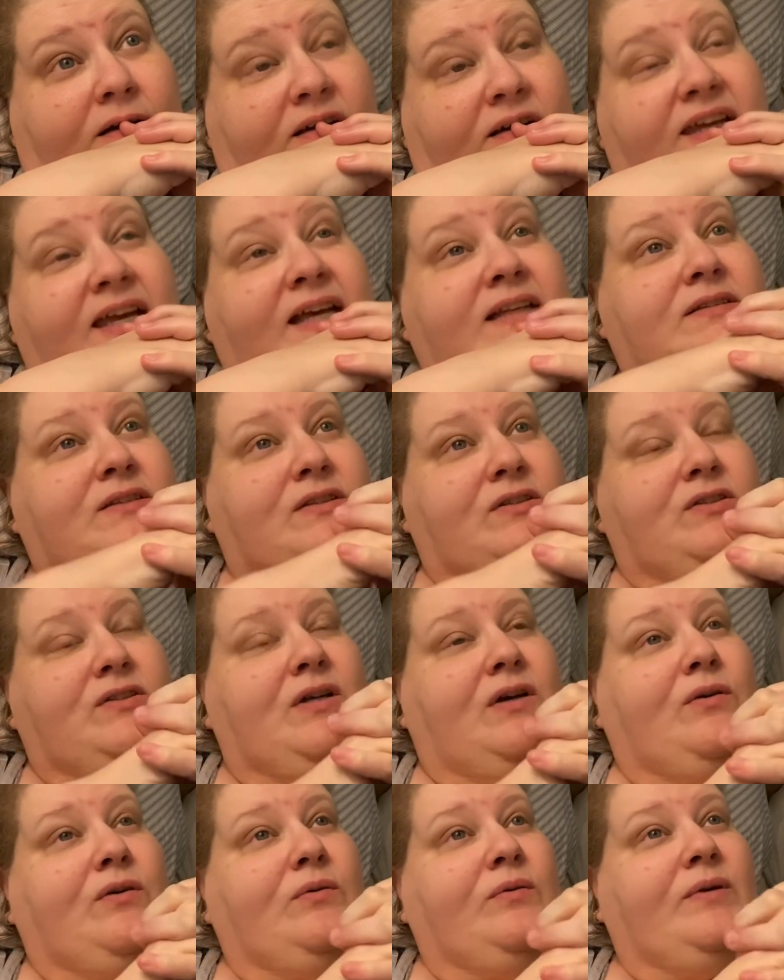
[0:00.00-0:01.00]
Yes,
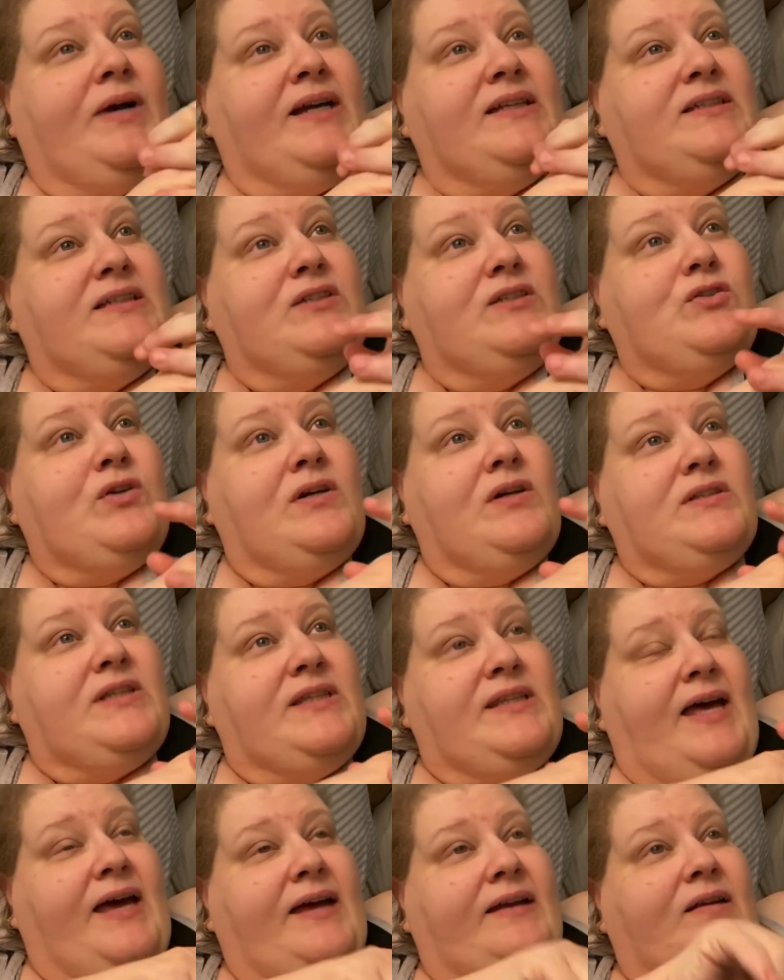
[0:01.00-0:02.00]
so I did talk to
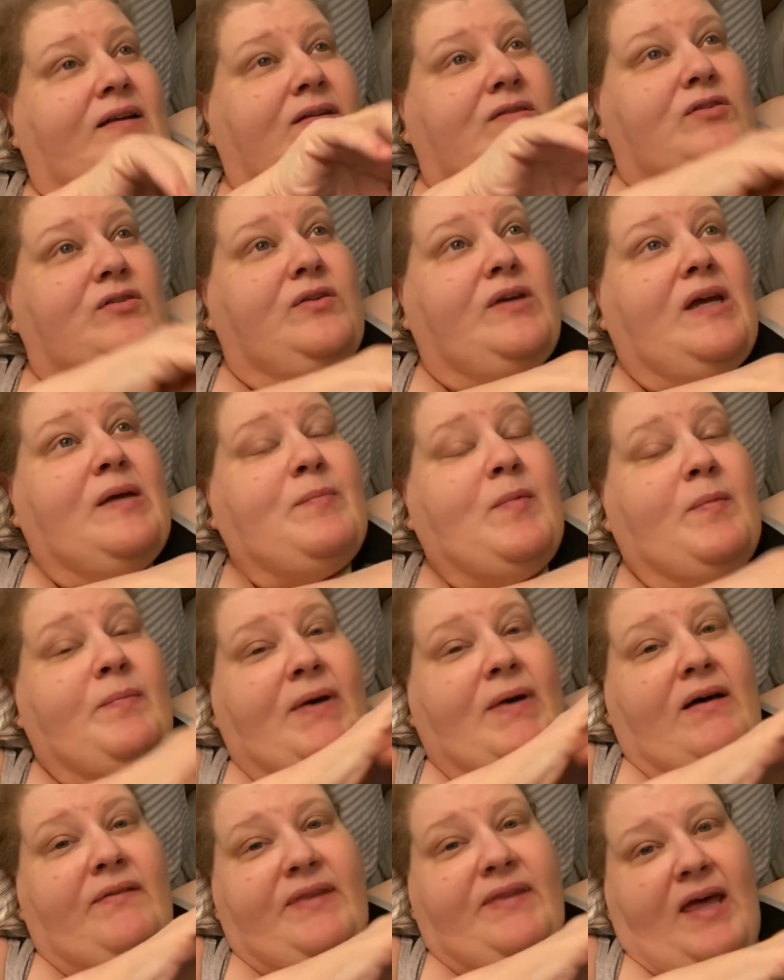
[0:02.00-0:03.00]
that to him
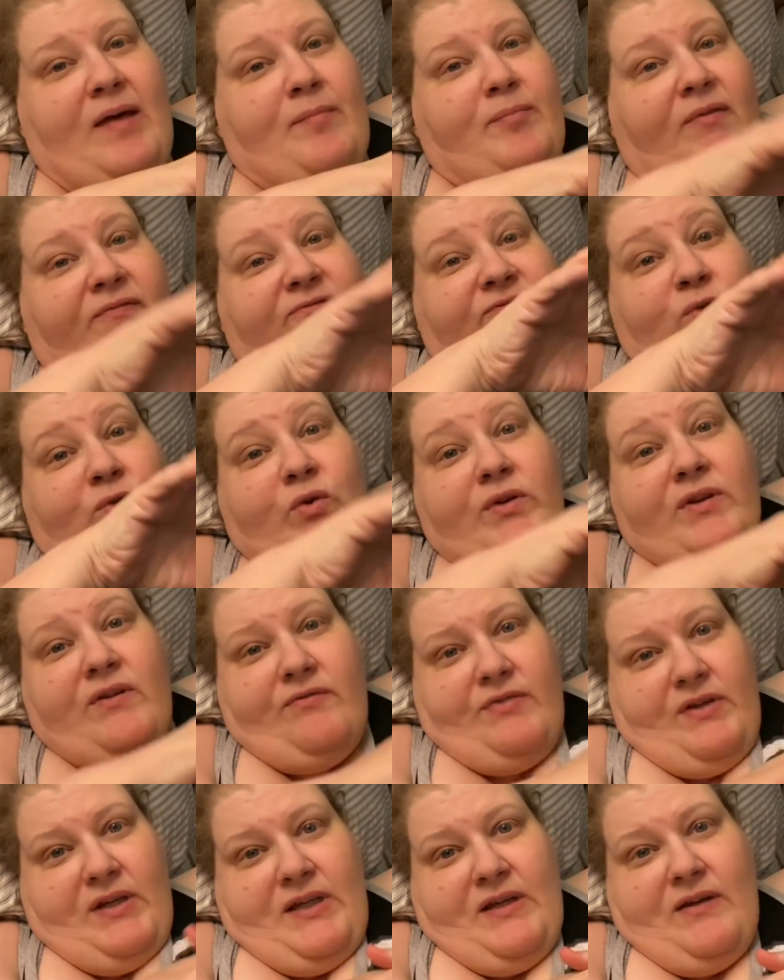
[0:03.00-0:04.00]
about that before the
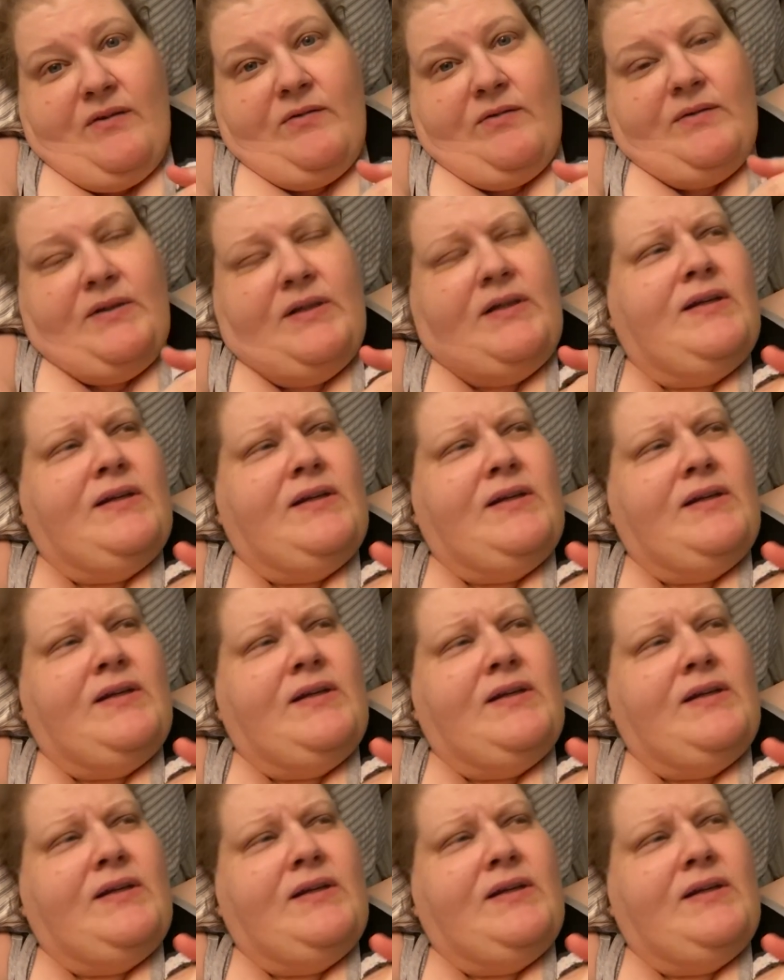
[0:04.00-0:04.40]
video.